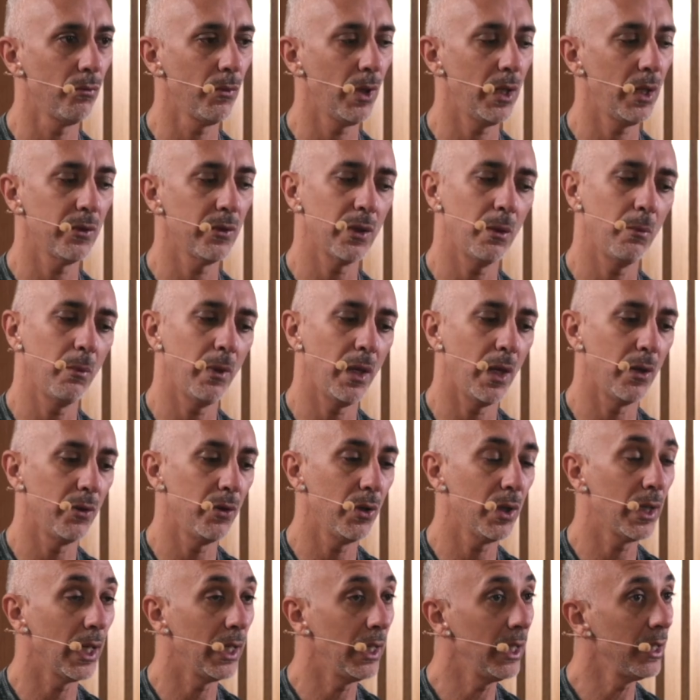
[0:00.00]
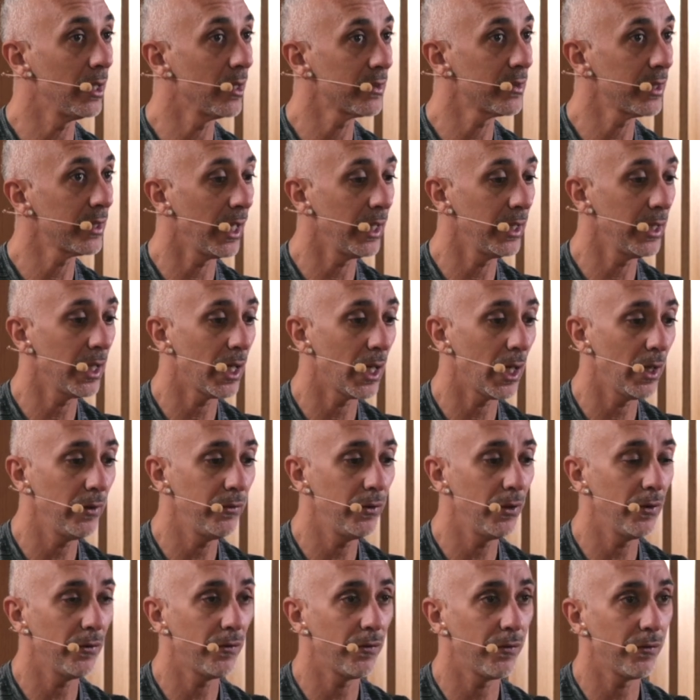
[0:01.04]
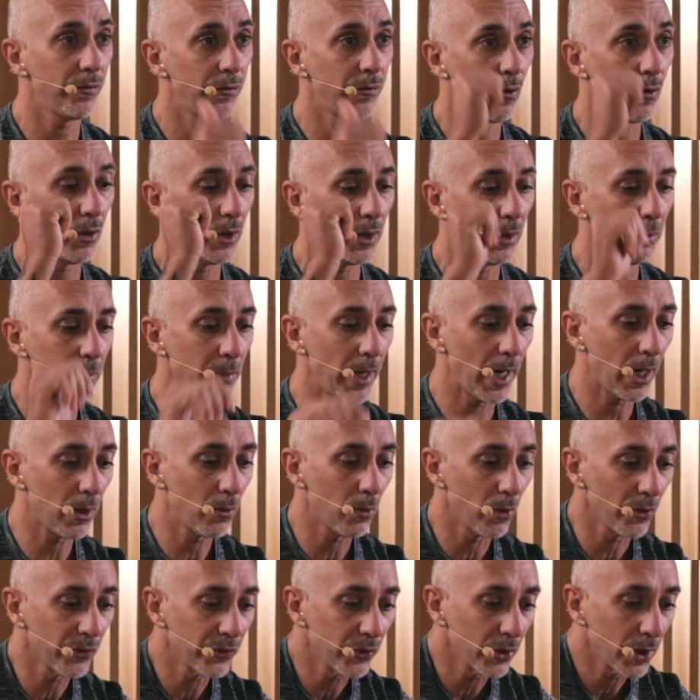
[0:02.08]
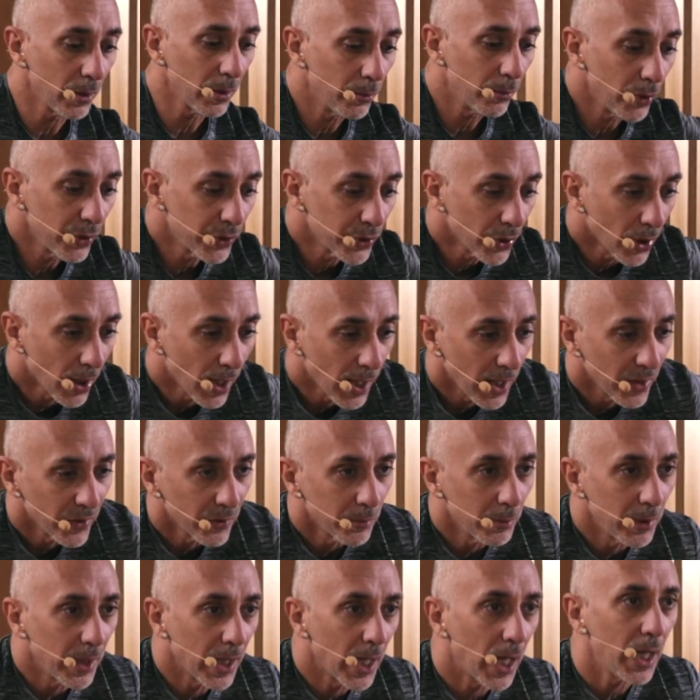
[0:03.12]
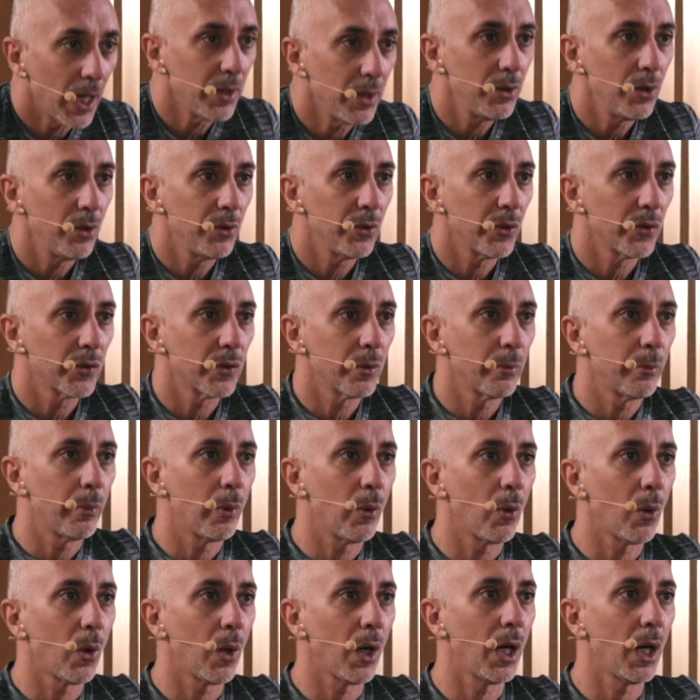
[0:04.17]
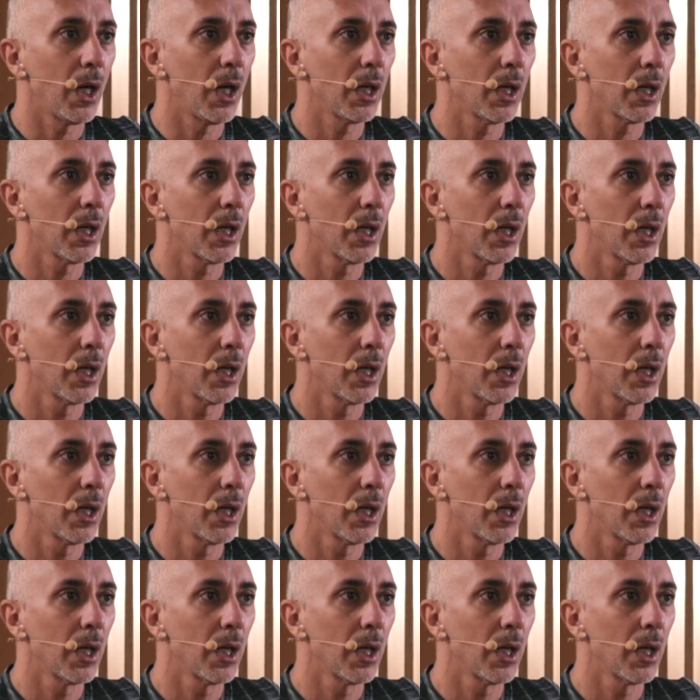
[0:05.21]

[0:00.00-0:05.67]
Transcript: And same thing, you can either stay there. If you're falling backwards, you can put your hands behind you to support.